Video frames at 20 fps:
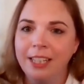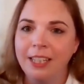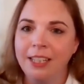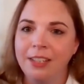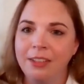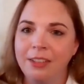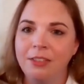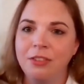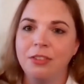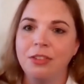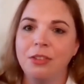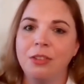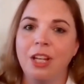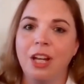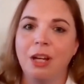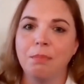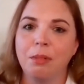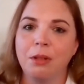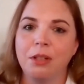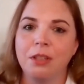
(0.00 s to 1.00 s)
into
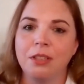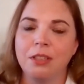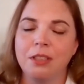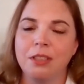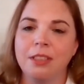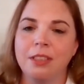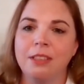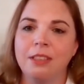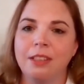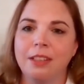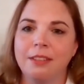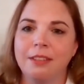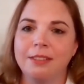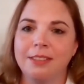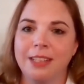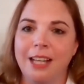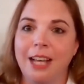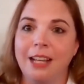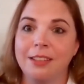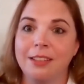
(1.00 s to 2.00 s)
that person of
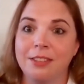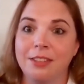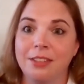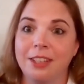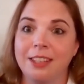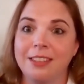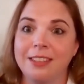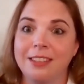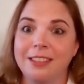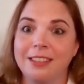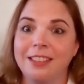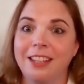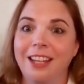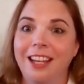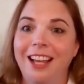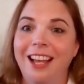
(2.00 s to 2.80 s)
Lazarus.